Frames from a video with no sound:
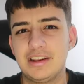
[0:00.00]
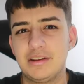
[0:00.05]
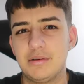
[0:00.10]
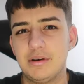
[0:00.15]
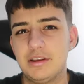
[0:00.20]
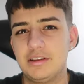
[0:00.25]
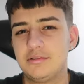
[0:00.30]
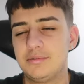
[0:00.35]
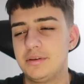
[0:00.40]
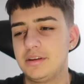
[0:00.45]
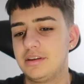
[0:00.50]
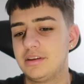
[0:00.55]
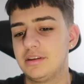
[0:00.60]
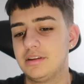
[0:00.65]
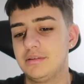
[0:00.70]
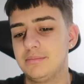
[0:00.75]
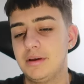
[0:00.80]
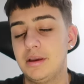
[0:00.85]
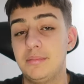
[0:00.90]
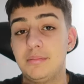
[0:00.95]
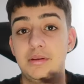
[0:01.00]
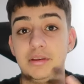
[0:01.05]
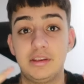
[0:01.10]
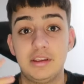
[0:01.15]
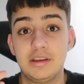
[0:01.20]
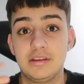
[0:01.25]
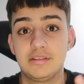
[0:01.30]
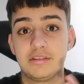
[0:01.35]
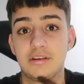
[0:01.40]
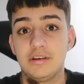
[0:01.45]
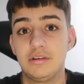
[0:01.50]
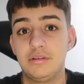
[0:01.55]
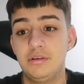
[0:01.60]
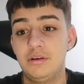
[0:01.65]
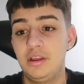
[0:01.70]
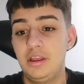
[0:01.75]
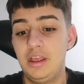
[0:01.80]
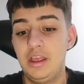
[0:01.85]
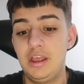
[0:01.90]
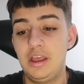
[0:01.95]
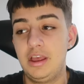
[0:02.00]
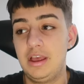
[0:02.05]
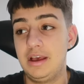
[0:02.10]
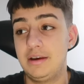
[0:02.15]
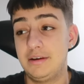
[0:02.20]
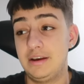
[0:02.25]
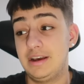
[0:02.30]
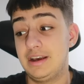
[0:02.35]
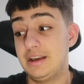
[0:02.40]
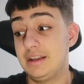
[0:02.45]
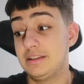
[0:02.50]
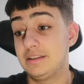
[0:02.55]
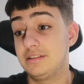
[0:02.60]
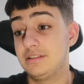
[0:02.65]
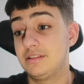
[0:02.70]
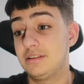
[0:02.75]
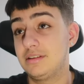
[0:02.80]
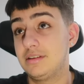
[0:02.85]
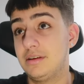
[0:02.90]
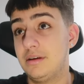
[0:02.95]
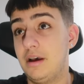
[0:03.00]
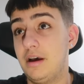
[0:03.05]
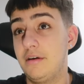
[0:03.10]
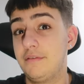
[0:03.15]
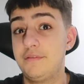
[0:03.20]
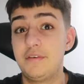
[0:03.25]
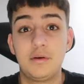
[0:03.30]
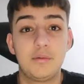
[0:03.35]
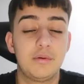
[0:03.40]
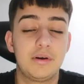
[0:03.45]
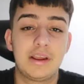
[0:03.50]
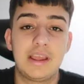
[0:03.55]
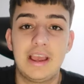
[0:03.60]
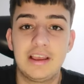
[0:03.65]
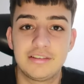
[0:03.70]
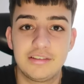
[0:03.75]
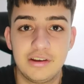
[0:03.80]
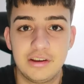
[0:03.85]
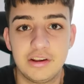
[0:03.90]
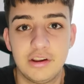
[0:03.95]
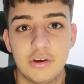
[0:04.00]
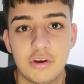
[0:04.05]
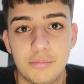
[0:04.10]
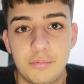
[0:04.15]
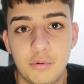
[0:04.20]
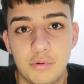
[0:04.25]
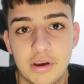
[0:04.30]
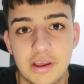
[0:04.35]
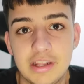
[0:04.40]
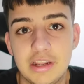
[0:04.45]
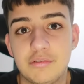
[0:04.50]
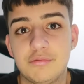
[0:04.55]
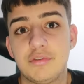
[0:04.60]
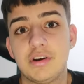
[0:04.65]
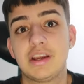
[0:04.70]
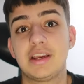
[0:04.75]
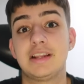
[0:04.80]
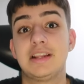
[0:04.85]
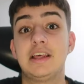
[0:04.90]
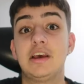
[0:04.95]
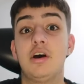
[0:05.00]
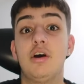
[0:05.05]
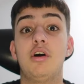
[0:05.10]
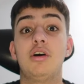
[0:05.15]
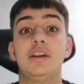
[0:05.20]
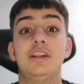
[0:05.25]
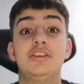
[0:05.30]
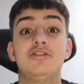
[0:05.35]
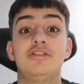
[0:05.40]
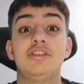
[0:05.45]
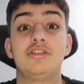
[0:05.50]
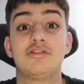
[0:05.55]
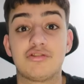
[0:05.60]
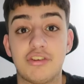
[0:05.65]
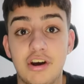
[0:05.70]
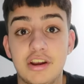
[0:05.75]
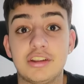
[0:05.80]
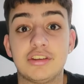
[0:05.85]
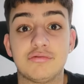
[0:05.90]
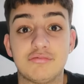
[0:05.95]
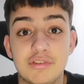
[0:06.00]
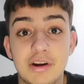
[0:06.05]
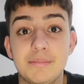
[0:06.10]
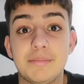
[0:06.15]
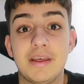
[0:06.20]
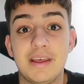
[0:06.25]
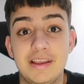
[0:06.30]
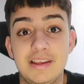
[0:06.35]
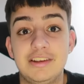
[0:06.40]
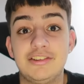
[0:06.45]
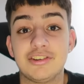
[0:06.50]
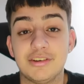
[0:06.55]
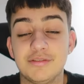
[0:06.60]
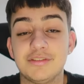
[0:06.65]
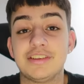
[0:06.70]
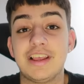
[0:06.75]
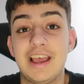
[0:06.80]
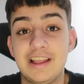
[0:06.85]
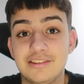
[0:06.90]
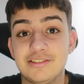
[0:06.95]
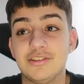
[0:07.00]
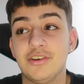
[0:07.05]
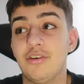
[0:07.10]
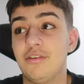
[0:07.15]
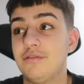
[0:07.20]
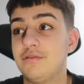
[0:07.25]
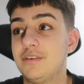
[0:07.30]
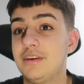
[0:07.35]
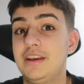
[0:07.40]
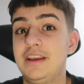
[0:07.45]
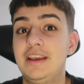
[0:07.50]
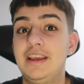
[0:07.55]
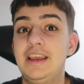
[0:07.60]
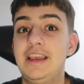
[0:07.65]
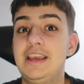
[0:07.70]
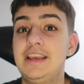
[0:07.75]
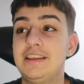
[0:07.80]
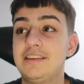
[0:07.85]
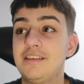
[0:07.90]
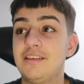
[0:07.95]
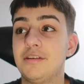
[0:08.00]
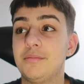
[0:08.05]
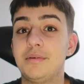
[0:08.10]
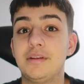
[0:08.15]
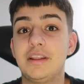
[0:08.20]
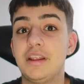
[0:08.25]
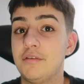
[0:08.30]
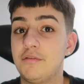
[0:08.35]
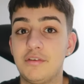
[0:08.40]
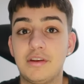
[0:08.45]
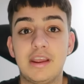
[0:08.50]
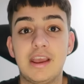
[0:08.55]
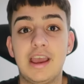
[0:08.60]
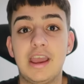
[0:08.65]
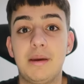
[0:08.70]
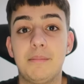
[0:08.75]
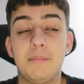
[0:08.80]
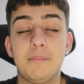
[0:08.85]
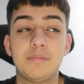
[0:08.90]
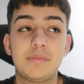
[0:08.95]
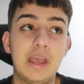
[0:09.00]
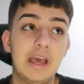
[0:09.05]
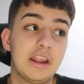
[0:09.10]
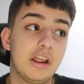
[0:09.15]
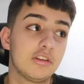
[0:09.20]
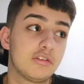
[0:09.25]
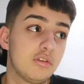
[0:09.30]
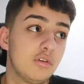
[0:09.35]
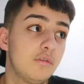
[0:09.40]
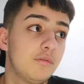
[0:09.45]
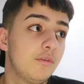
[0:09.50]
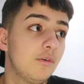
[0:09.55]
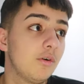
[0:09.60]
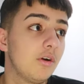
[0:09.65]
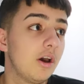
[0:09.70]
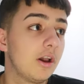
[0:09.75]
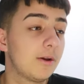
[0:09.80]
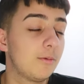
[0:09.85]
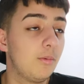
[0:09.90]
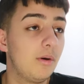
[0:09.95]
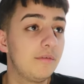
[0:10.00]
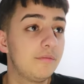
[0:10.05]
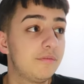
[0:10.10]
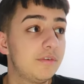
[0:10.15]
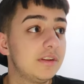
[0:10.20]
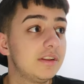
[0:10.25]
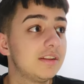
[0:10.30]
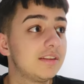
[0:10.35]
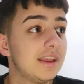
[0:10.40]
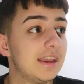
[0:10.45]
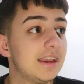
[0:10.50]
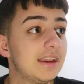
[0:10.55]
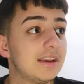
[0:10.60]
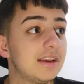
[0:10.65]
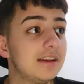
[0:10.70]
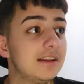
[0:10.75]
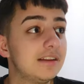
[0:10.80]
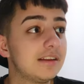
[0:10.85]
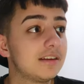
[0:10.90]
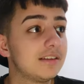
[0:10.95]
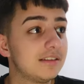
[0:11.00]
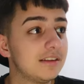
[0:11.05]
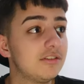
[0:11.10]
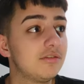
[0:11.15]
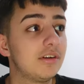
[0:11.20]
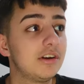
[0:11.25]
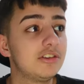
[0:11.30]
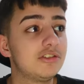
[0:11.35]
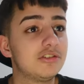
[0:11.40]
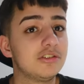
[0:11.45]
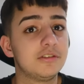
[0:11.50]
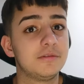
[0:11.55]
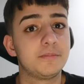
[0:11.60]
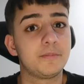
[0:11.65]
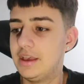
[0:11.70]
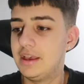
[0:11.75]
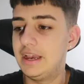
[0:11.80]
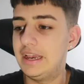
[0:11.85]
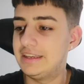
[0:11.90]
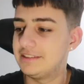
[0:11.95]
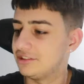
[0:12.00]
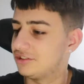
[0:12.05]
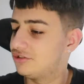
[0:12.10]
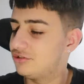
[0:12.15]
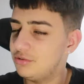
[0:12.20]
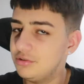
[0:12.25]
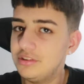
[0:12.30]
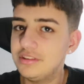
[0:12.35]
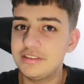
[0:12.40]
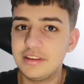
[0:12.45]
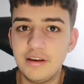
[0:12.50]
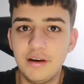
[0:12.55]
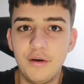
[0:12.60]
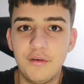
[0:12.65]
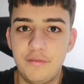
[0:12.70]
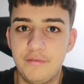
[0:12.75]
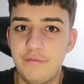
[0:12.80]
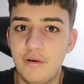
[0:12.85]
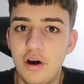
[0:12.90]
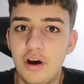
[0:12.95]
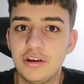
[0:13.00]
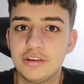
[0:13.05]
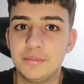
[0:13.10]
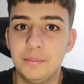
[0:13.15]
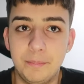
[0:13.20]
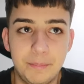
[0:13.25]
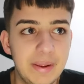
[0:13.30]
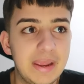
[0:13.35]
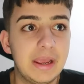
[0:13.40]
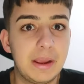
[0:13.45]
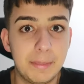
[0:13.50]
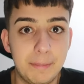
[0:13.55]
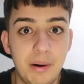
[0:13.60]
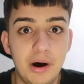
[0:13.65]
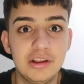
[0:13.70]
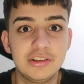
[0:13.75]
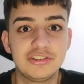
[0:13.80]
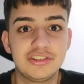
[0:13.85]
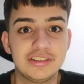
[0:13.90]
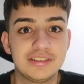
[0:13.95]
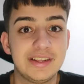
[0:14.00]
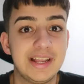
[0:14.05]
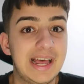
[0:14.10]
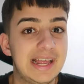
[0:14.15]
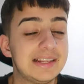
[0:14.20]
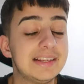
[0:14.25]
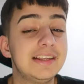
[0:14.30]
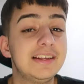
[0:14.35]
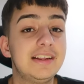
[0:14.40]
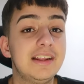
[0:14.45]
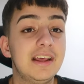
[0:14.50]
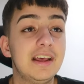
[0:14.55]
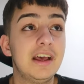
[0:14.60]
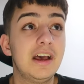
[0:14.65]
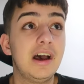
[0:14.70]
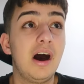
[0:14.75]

anyway, speaking, maybe years ago. And I think when KSI and Logan Paul get in the ring and they are literally trying to rip their each other's heads off, it's going to be a different game. And I do feel like one thing to take into consideration is as soon as that first big punch is landed,